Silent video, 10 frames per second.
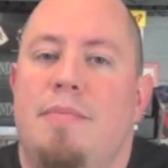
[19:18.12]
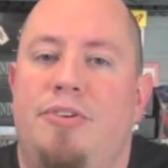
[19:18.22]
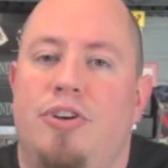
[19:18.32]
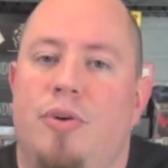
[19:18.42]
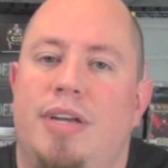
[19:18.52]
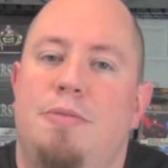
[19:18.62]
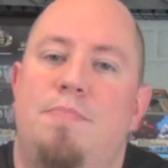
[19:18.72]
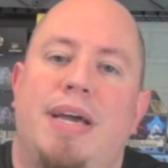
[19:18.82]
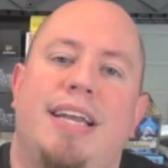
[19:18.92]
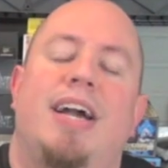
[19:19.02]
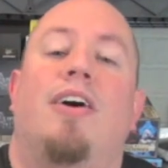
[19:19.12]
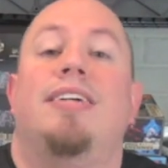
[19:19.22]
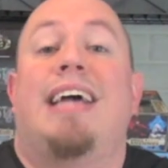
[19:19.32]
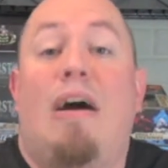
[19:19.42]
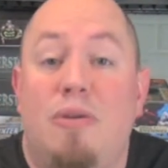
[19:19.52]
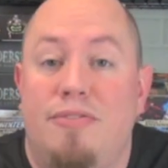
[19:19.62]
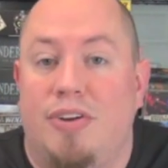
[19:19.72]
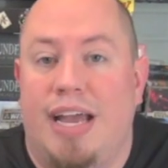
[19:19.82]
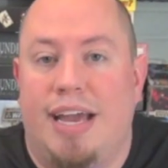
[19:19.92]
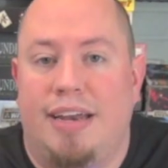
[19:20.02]
But you're going to bid cards out of
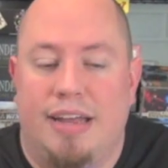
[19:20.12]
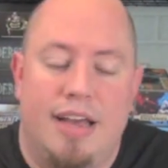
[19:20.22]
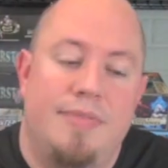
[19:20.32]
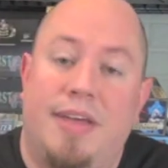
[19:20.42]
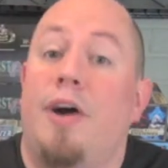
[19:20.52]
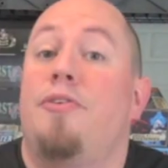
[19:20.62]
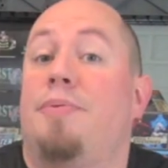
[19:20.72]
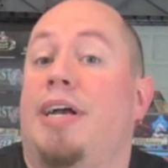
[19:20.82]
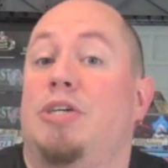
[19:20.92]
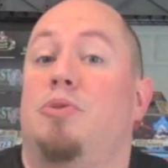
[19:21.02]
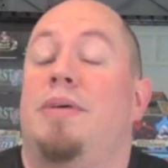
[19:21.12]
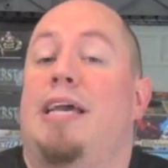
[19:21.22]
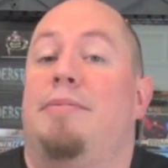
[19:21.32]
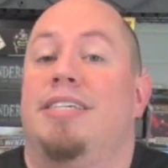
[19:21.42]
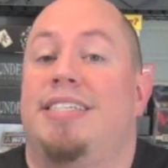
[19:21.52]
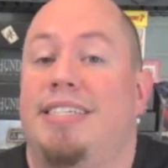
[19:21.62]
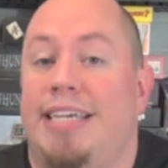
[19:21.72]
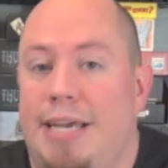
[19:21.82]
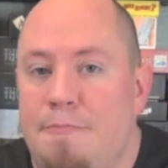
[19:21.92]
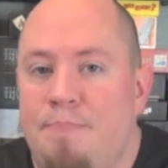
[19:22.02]
your hand that other players will be able to
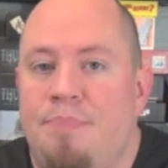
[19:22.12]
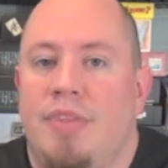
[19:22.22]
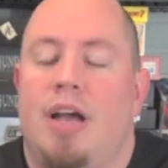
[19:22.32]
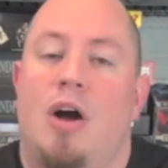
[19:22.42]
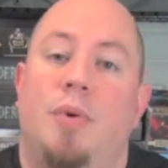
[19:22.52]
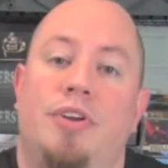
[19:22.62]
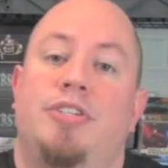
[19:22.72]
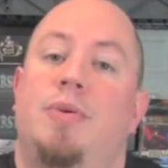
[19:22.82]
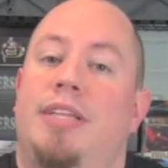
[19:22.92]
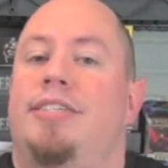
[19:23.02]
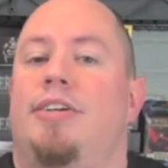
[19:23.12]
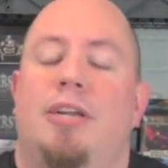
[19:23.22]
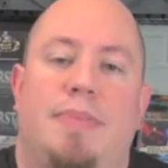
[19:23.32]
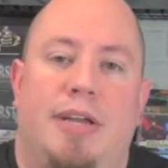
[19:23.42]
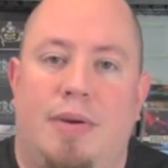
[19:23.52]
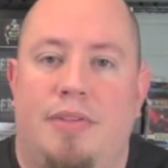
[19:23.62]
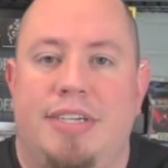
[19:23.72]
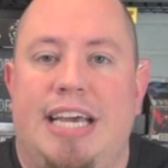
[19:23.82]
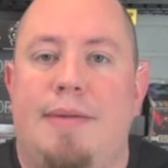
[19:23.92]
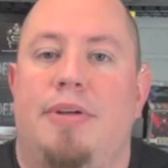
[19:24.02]
see. When you're doing this, you're going to bid around the
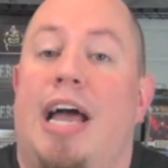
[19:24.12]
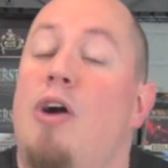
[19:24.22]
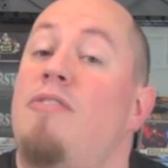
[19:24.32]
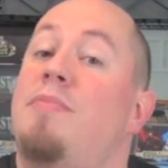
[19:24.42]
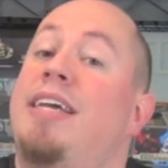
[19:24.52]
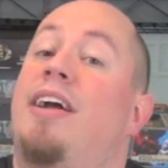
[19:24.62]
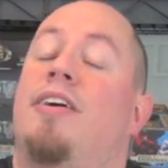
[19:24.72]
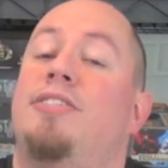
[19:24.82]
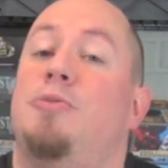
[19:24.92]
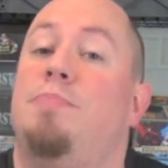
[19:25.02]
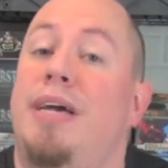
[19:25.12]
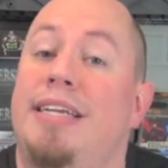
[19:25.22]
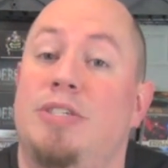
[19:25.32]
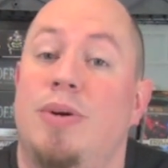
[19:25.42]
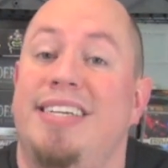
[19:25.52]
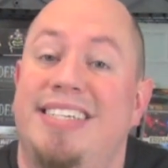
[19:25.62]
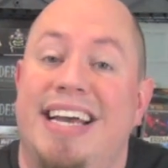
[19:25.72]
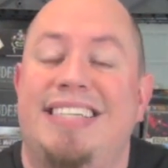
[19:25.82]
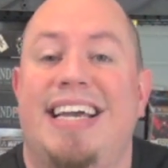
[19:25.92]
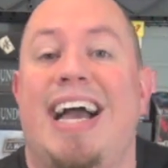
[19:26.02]
table, and however many cards you bid is going to
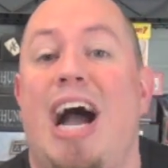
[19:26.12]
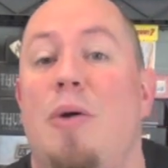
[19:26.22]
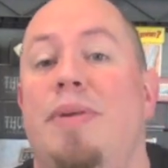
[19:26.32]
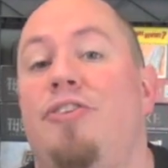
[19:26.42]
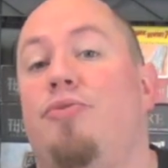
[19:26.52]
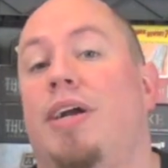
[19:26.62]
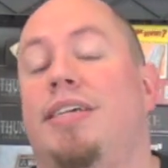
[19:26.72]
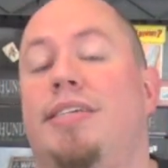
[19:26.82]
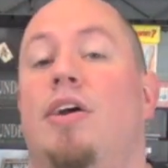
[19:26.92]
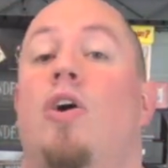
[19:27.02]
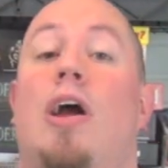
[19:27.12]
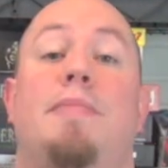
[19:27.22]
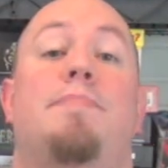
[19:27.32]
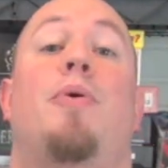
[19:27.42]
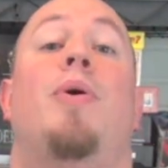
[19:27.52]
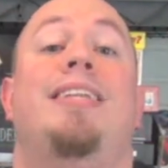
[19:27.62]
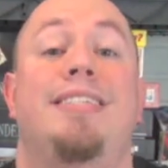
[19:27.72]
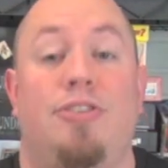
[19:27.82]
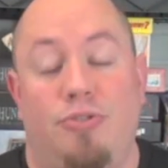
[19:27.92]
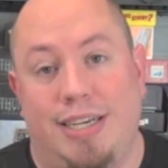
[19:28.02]
dictate how many tricks or how many
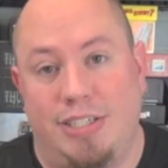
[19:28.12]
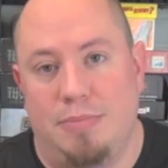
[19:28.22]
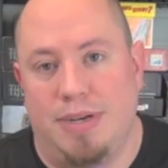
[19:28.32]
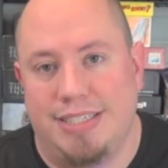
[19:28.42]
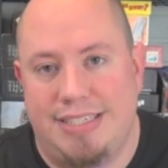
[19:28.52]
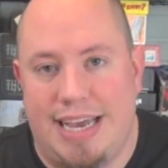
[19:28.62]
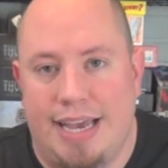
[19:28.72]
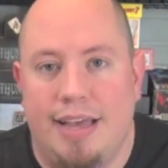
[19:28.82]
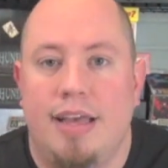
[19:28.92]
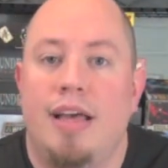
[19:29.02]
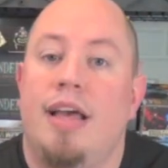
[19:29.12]
points in tricks you must take.